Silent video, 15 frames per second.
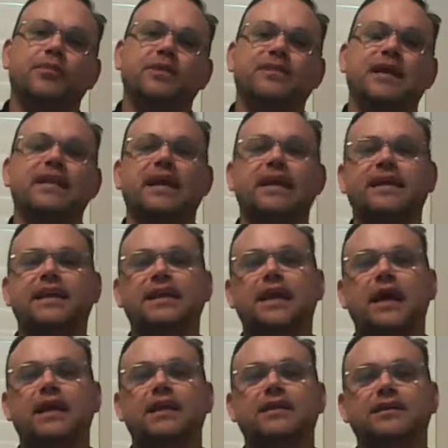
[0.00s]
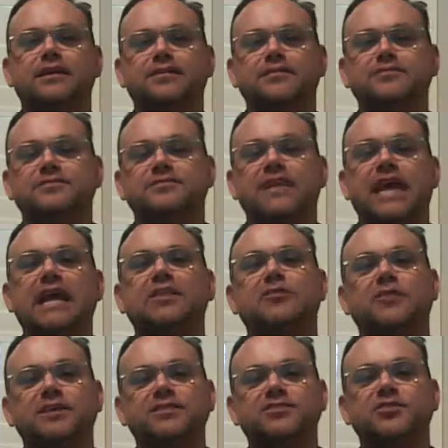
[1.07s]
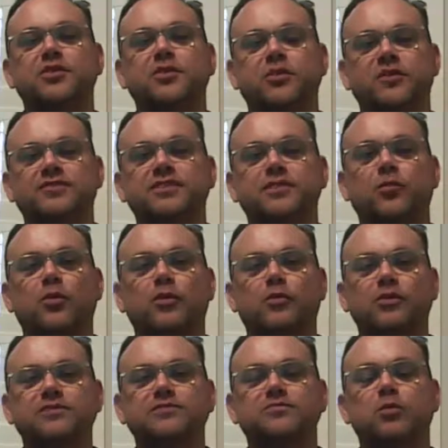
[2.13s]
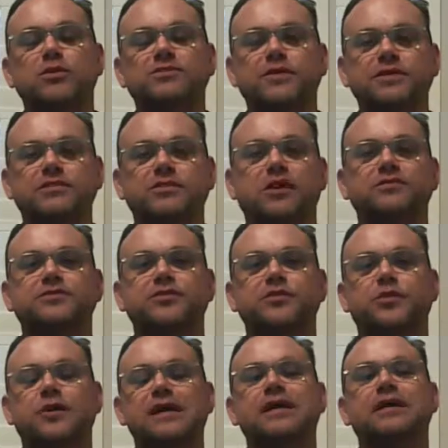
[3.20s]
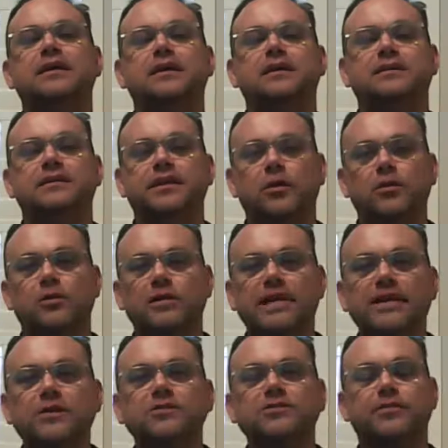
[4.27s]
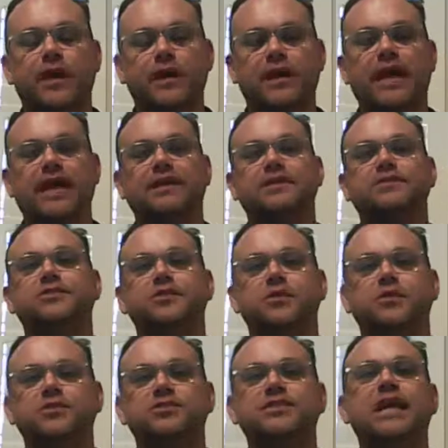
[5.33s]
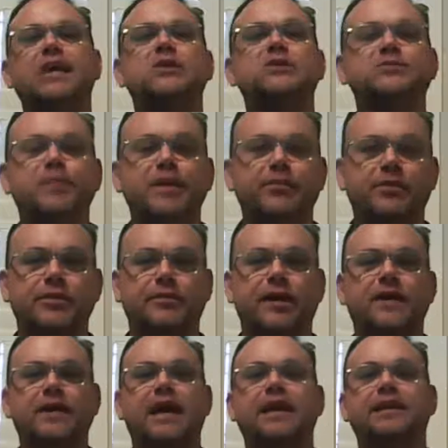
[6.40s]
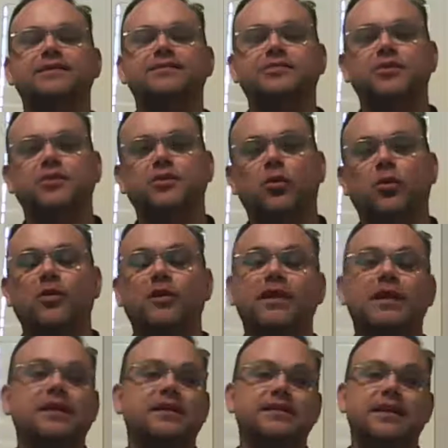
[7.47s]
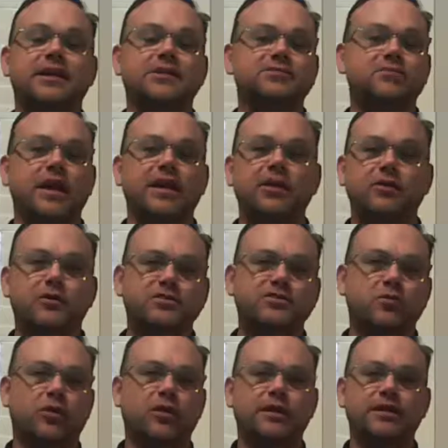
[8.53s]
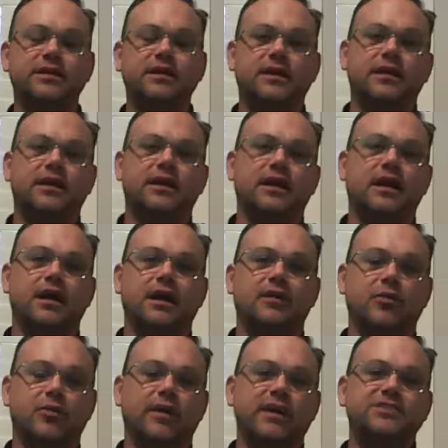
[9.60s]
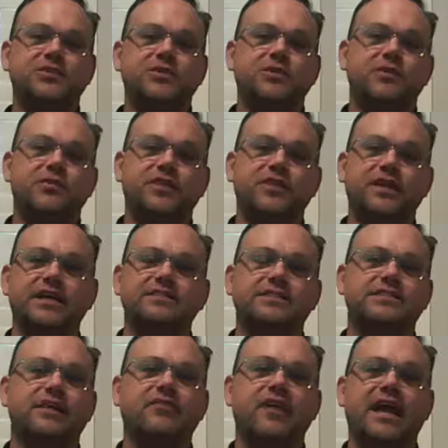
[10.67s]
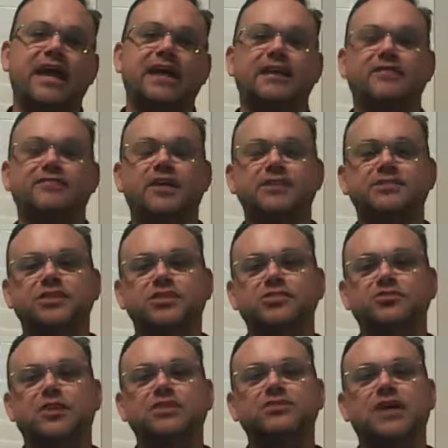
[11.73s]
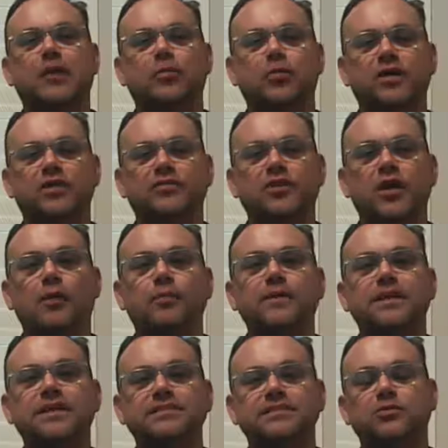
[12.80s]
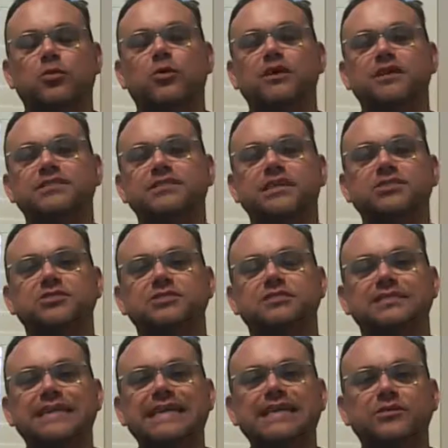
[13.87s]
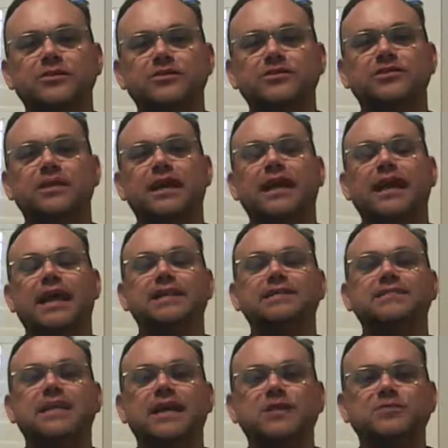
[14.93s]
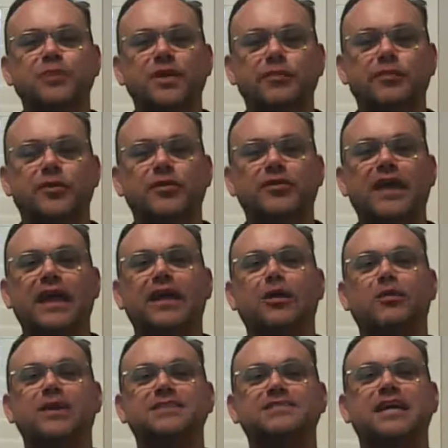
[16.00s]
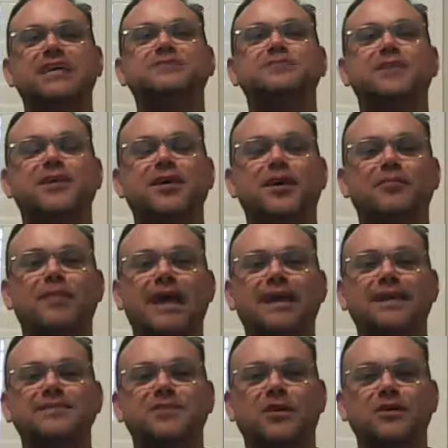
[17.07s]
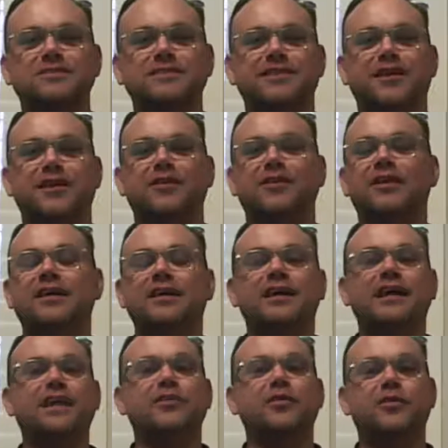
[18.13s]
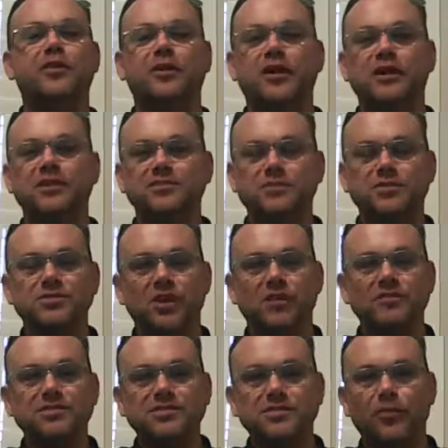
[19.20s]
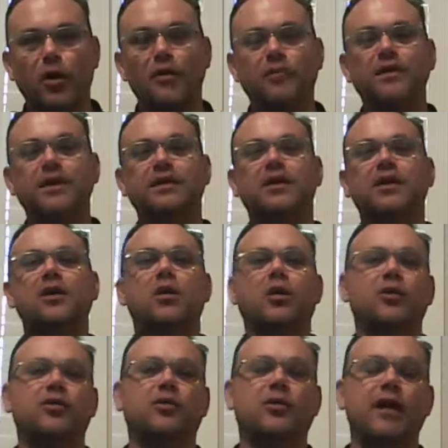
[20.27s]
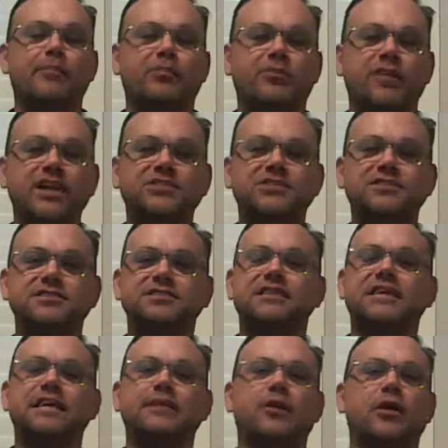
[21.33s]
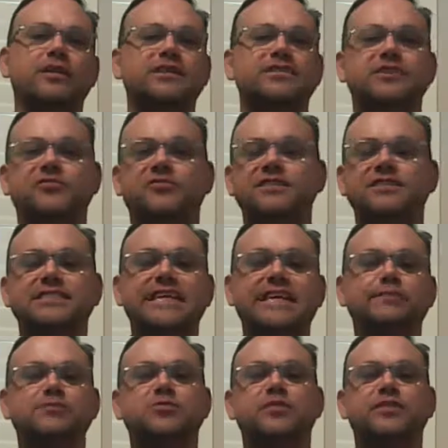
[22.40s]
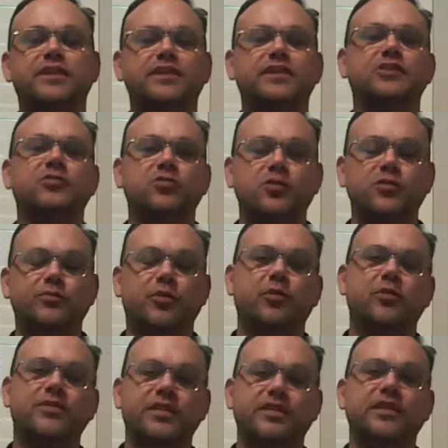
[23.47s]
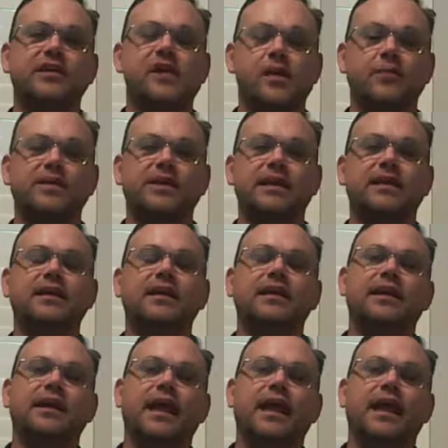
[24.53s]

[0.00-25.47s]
But then I can kind of tailor it to if someone wants, wants me to talk to you know leaders about attitude or salespeople about attitude or here's my newest one um, or my two new things is I've had I've done such a great job with companies and organizations leaders and salespeople. They always ask me to come back and talk to their either their customer service department or their operations team, all these different teams within the group or within the company.